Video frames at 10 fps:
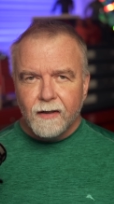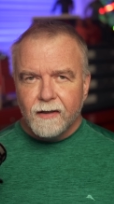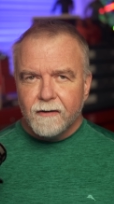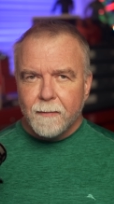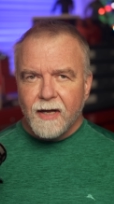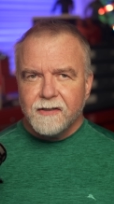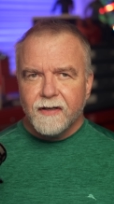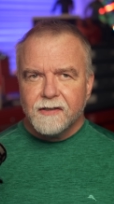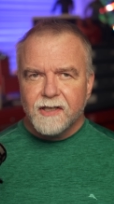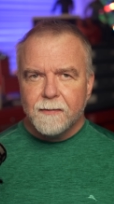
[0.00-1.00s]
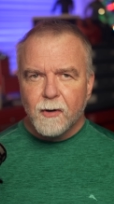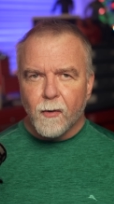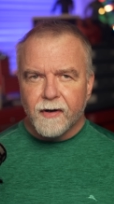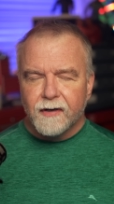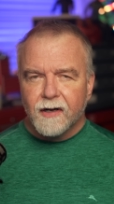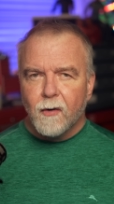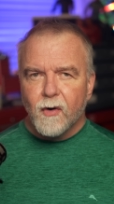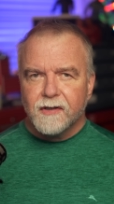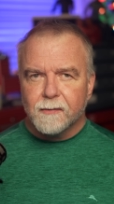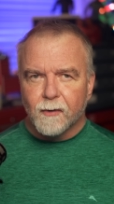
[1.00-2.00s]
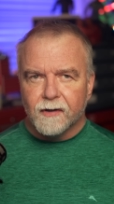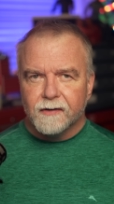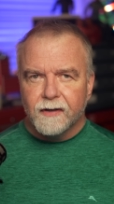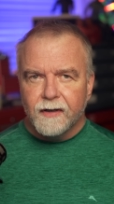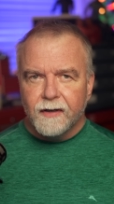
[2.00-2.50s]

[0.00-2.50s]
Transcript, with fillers: Now imagine that same coin in a quantum world.